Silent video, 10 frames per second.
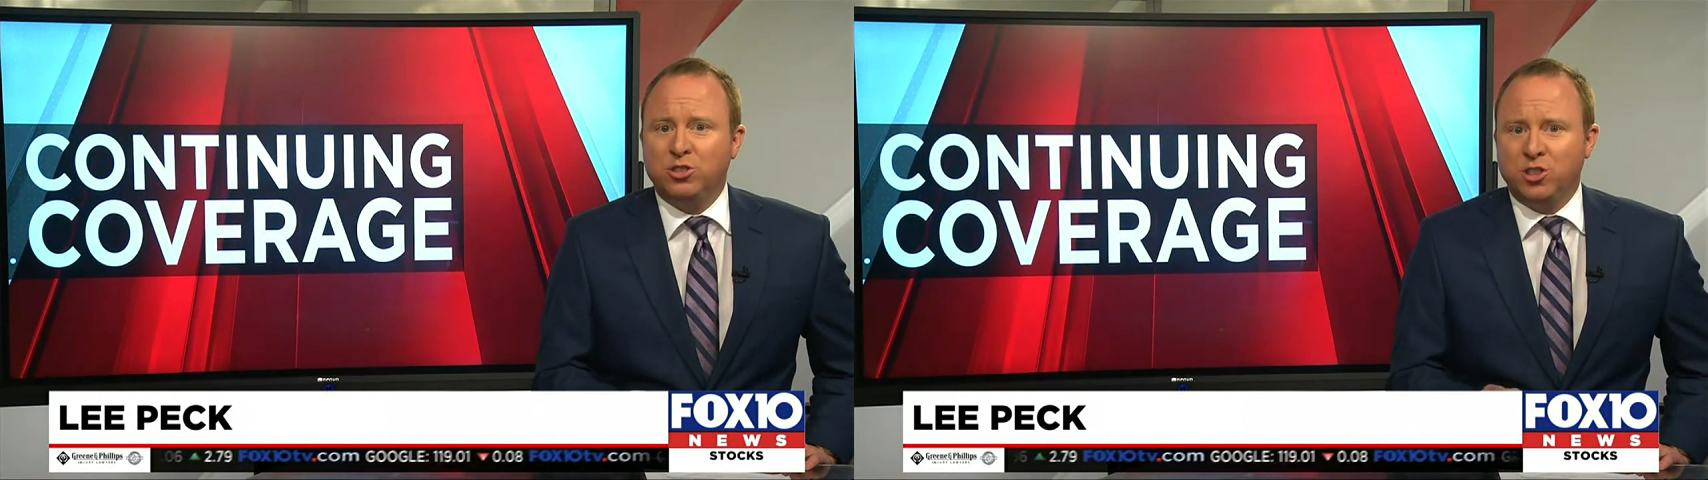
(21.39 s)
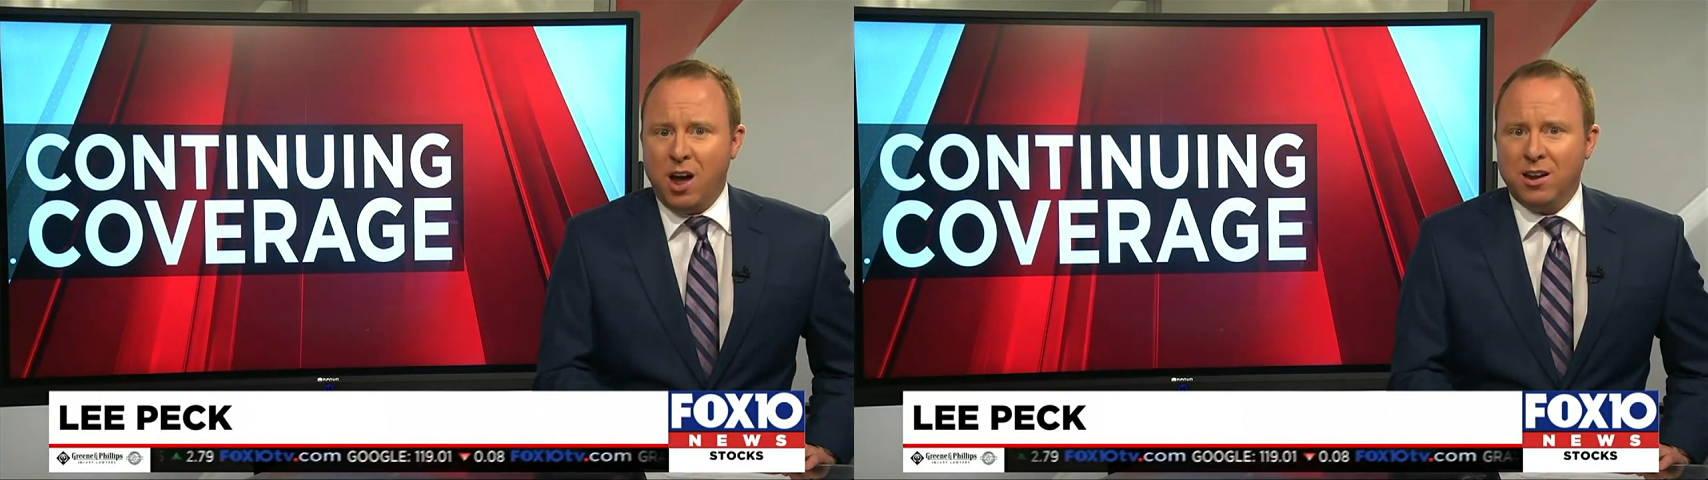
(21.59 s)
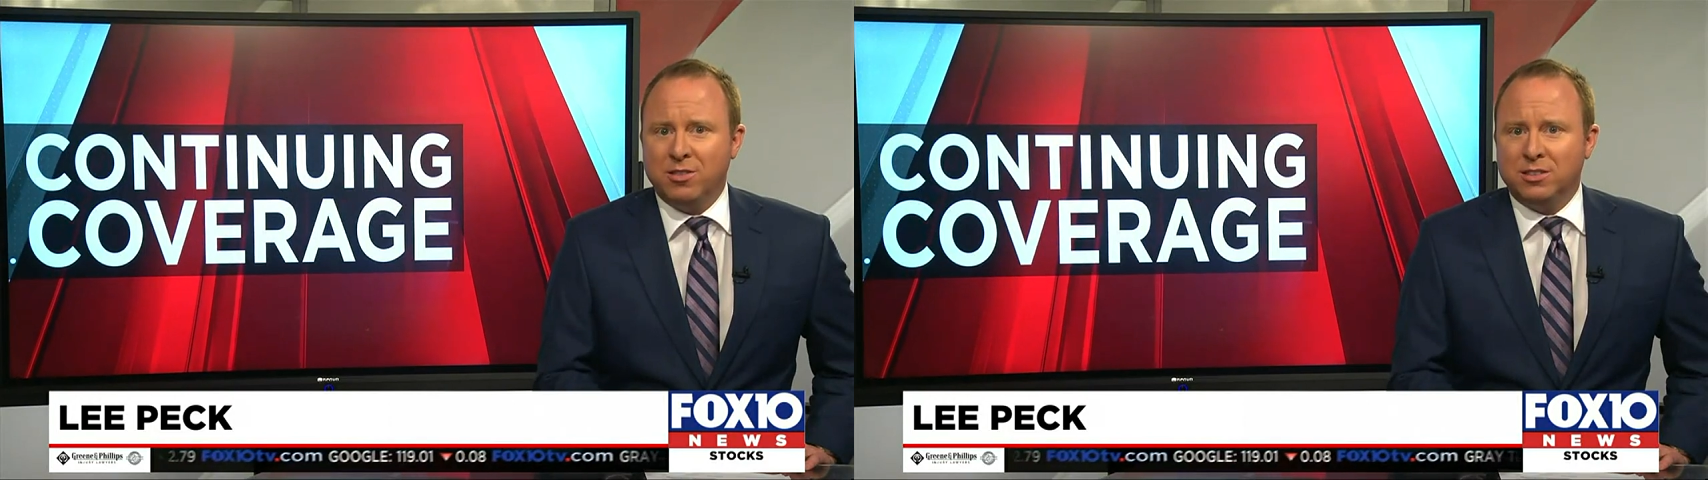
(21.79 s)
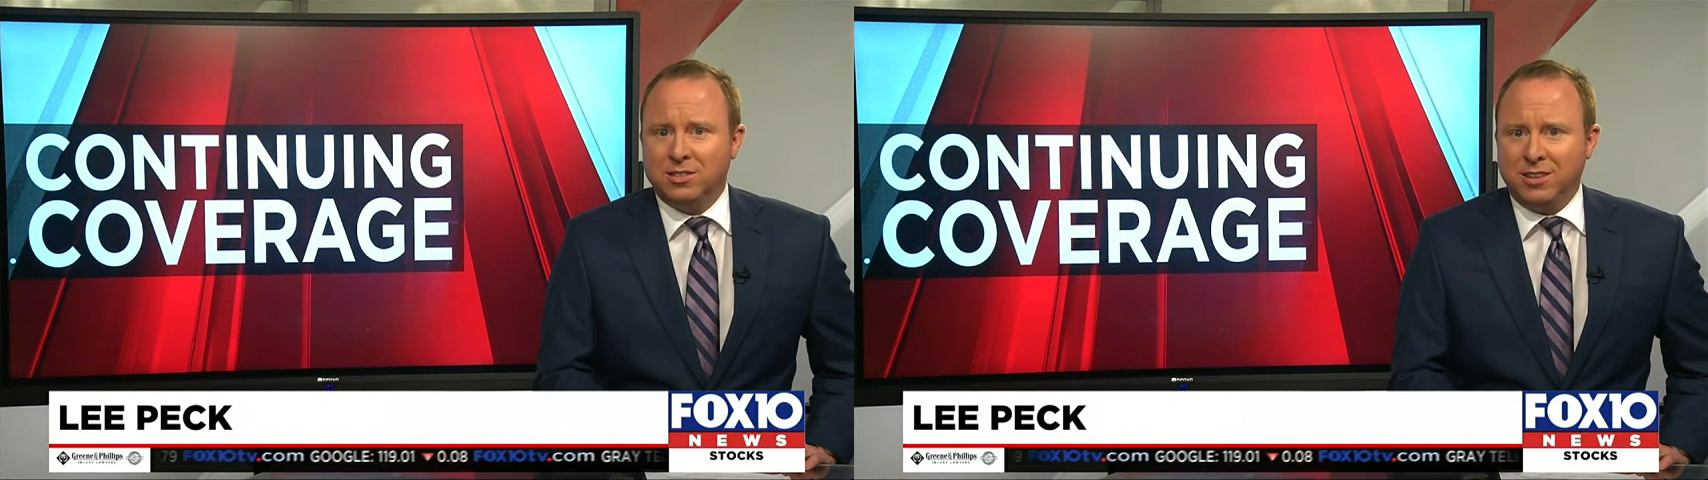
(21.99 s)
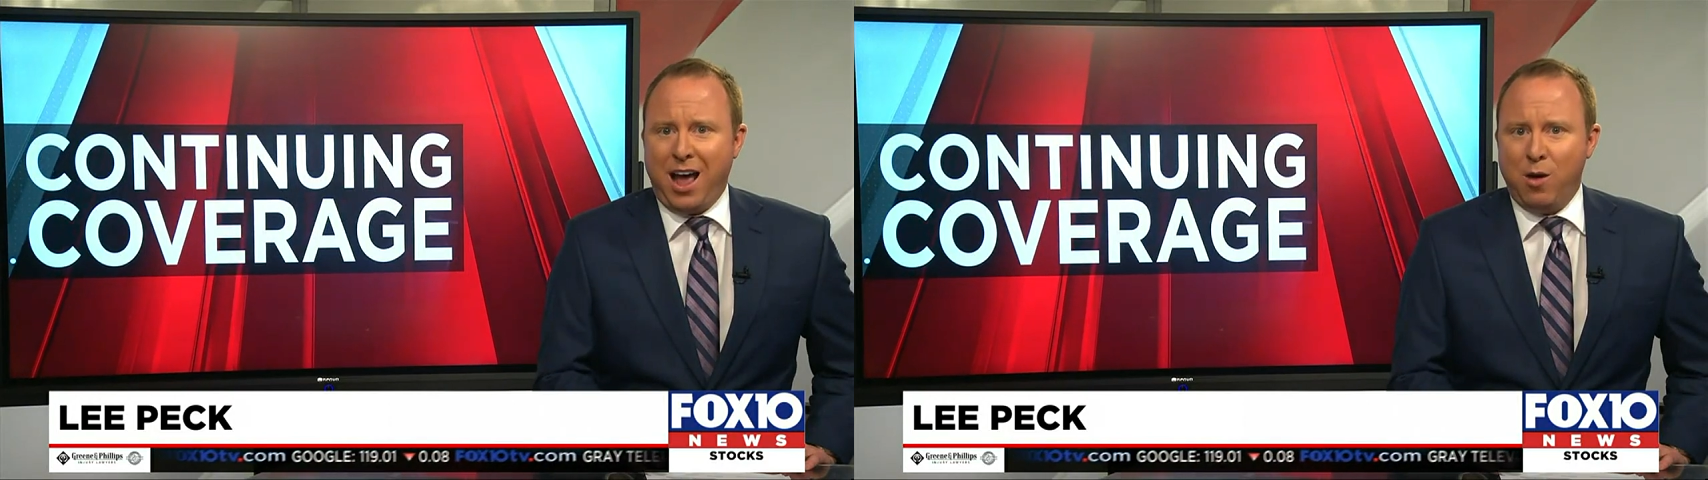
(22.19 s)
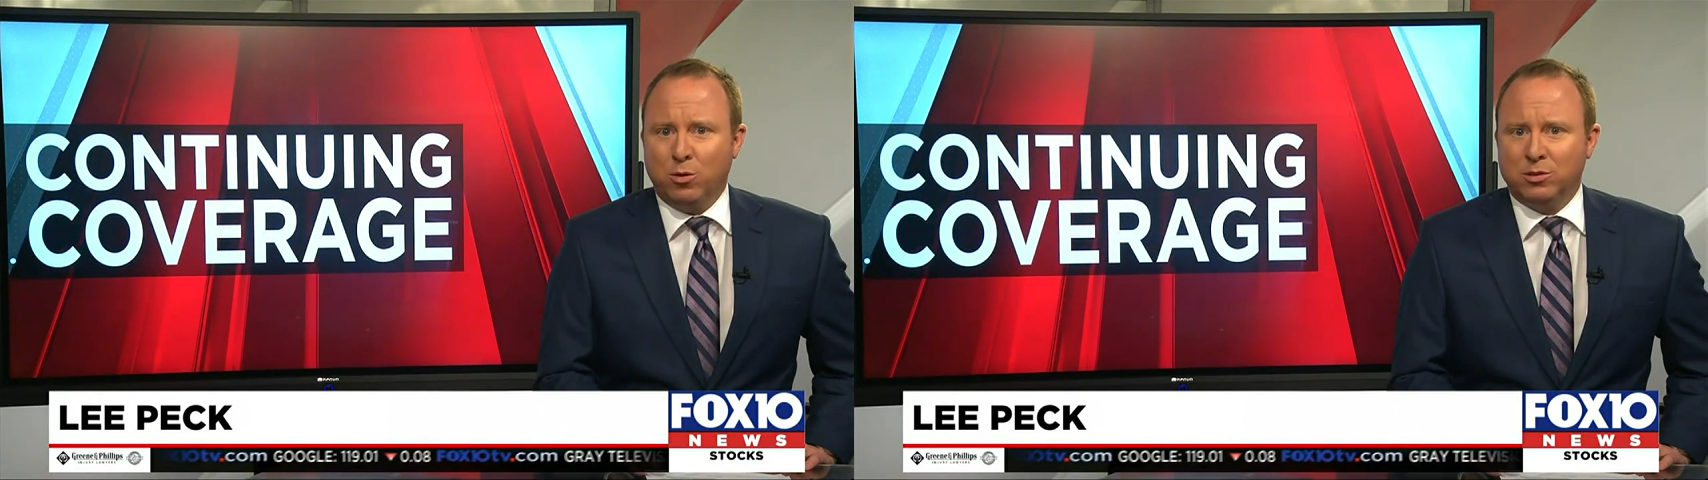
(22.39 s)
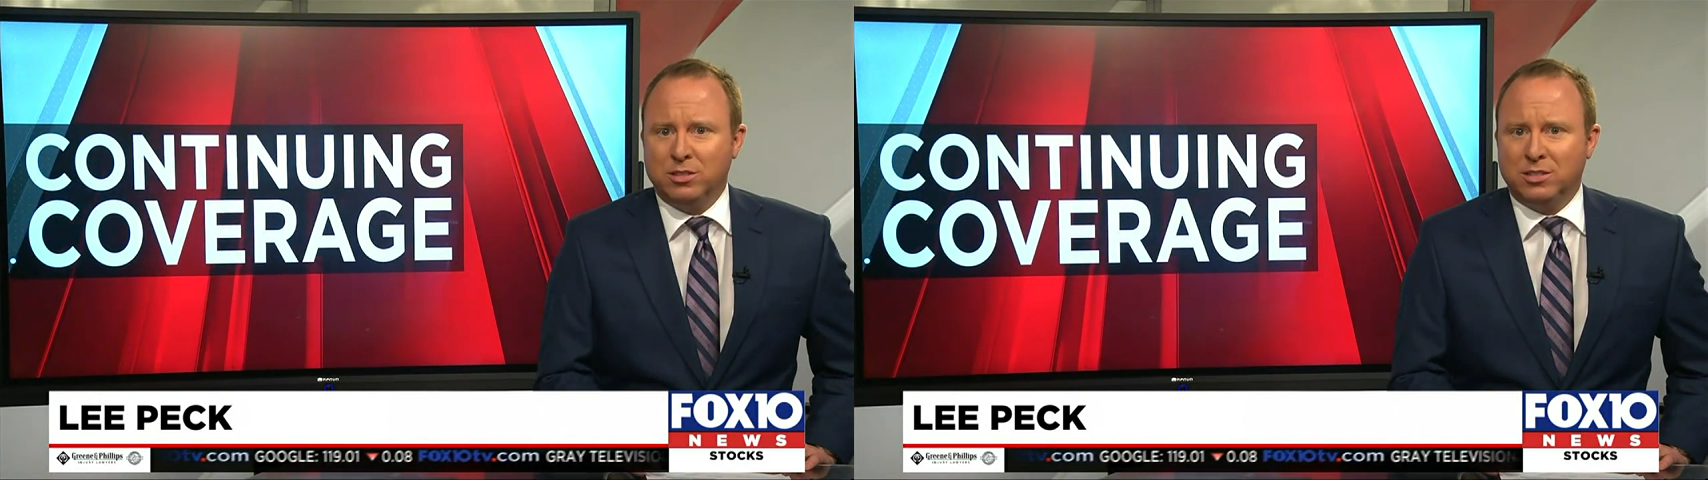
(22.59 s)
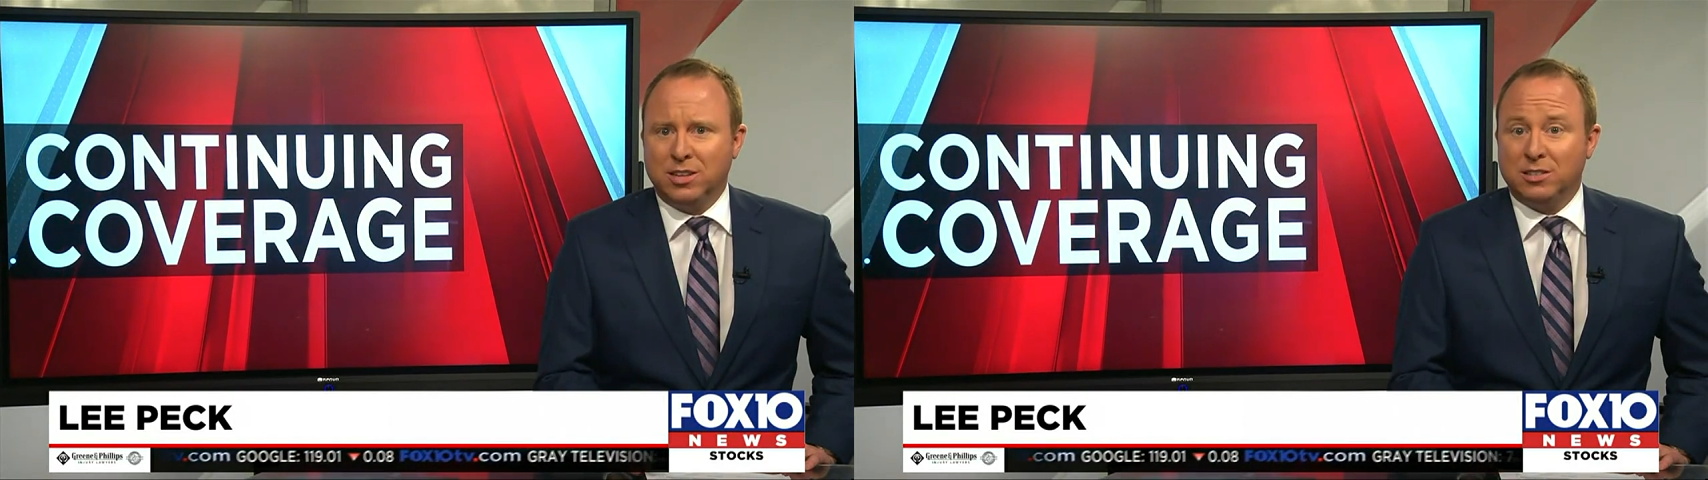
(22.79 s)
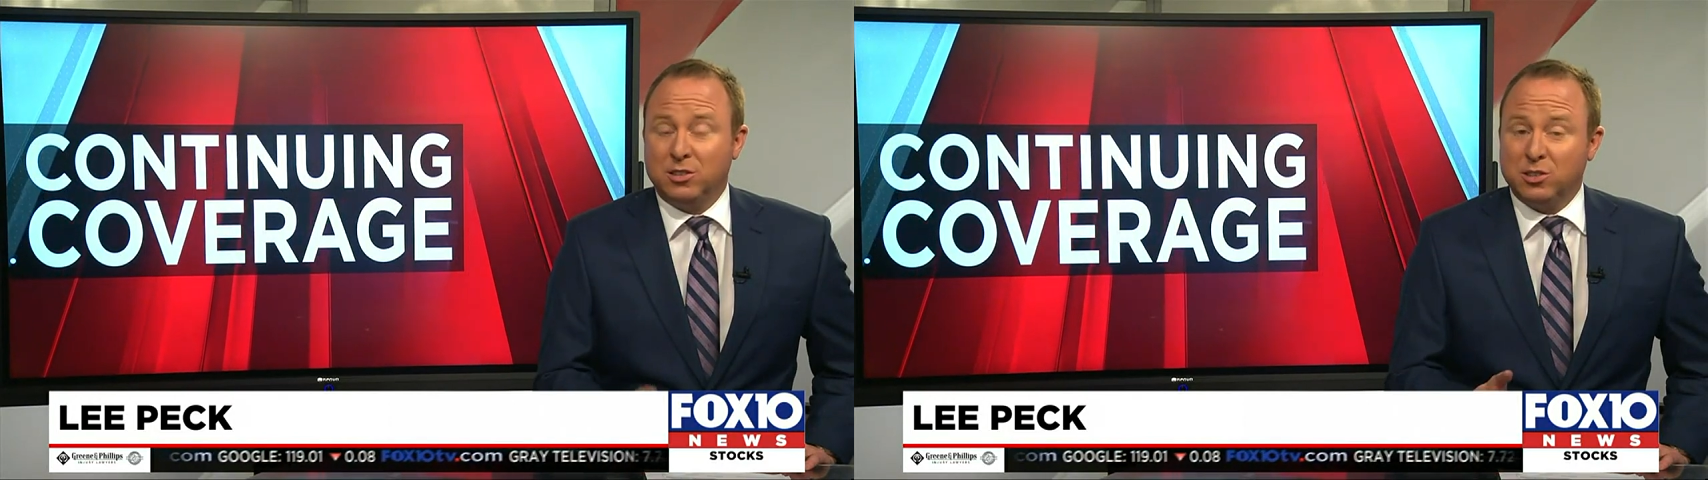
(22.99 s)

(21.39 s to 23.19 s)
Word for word: Jonathan Sauers and says the